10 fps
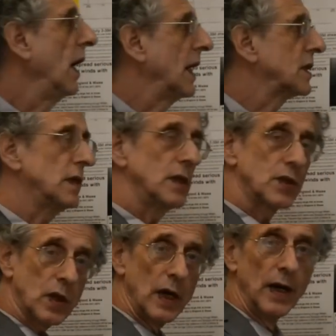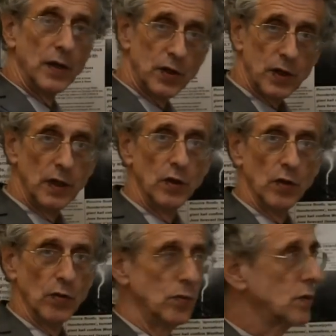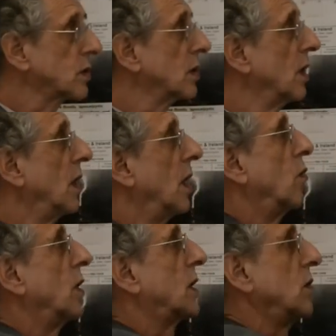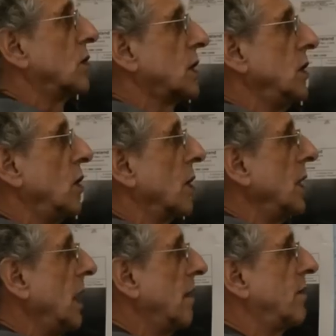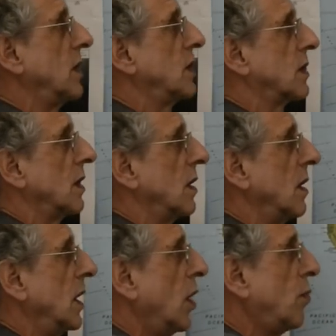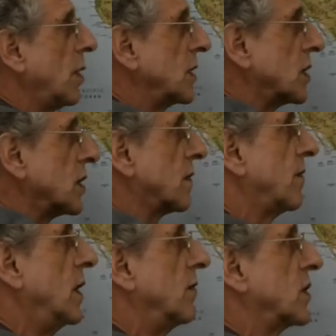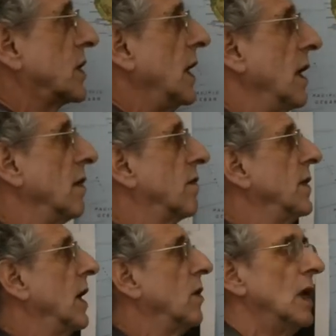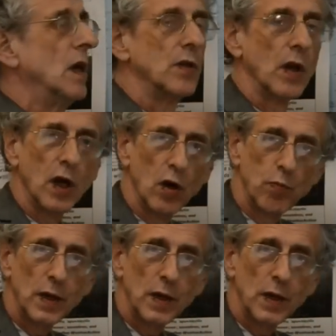as this continues, you see you're going to have these low pressures further south. Now, the low